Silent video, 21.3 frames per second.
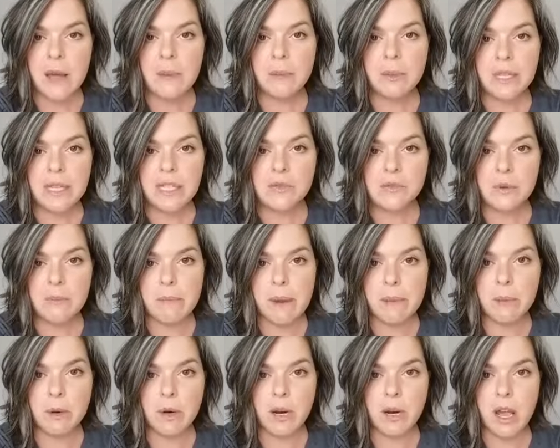Please
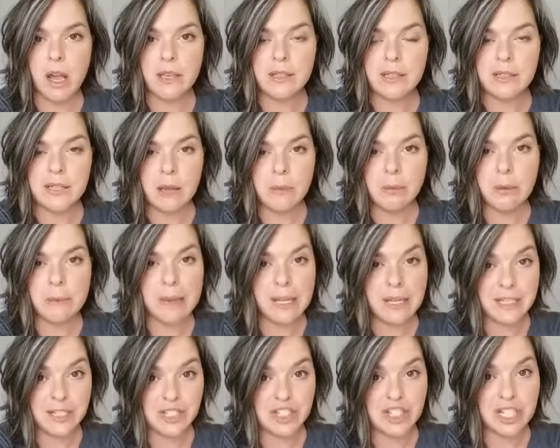remember, a
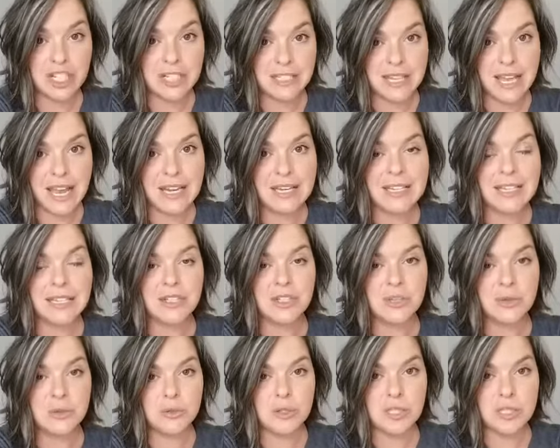supplement is just that. It
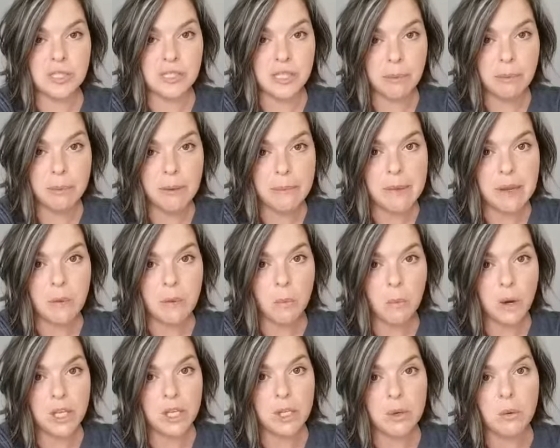is to supplement
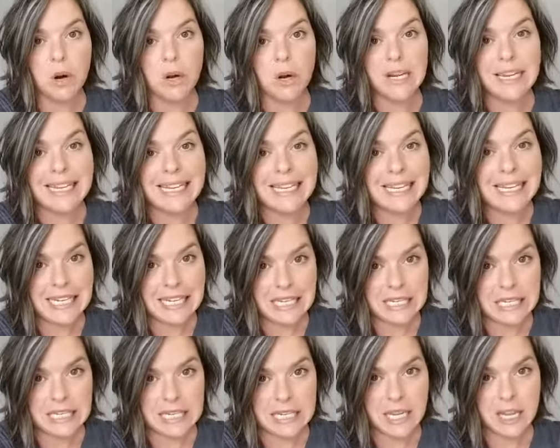what you are
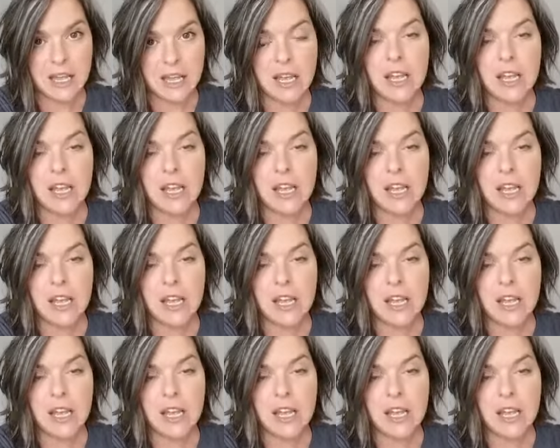eating.